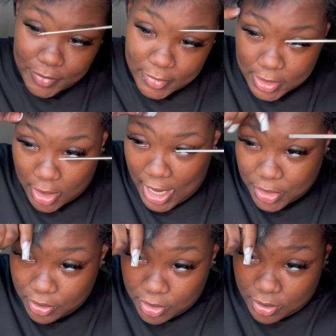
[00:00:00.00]
So I
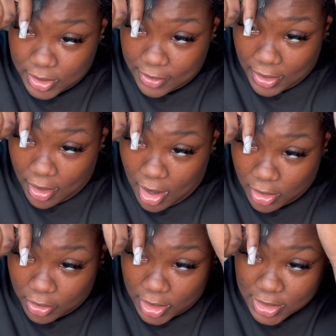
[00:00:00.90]
do leave out
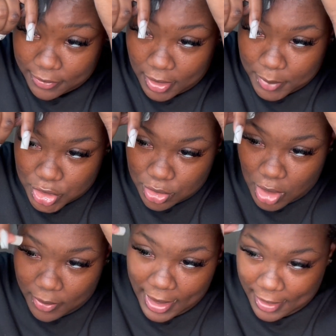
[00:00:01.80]
all across the front, but you
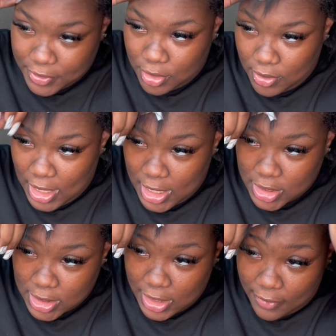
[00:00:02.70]
don't have to. You can
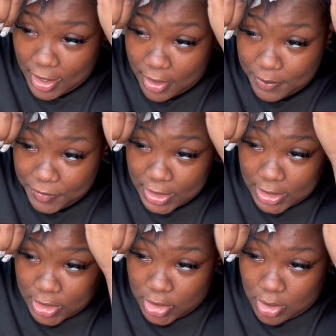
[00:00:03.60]
just leave out
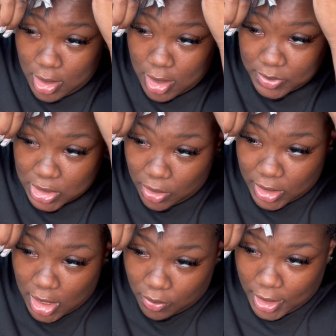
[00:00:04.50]

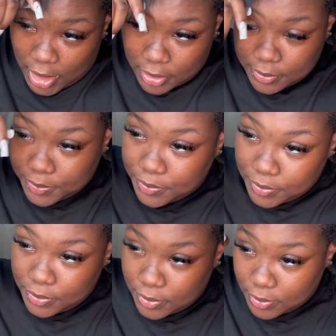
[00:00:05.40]
solely around,
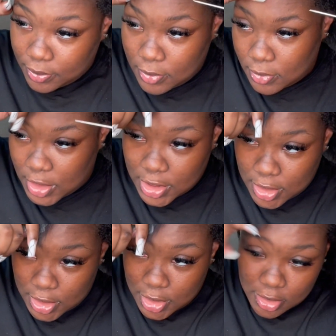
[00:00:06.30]

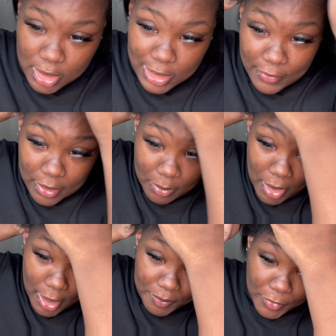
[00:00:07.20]
just leave out the
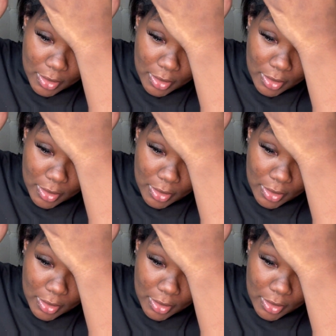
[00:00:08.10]
part.